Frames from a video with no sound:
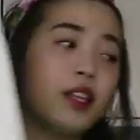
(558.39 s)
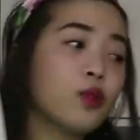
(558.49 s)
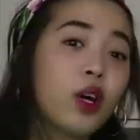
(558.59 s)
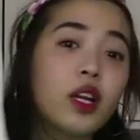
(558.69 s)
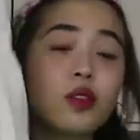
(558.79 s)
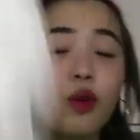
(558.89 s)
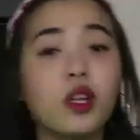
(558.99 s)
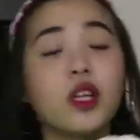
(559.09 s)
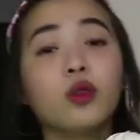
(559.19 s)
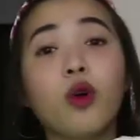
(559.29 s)
This one is
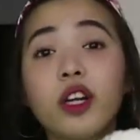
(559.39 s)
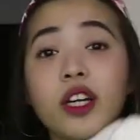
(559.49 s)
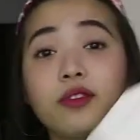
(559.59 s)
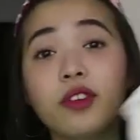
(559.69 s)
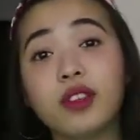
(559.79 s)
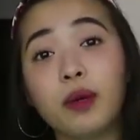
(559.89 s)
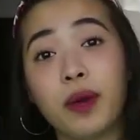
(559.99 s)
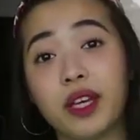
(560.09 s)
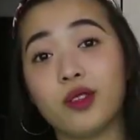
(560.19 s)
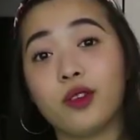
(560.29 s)
only 250
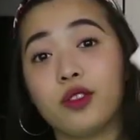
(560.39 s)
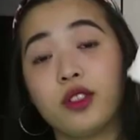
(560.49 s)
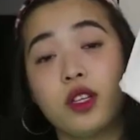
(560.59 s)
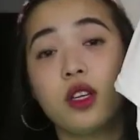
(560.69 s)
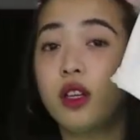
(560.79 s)
pesos.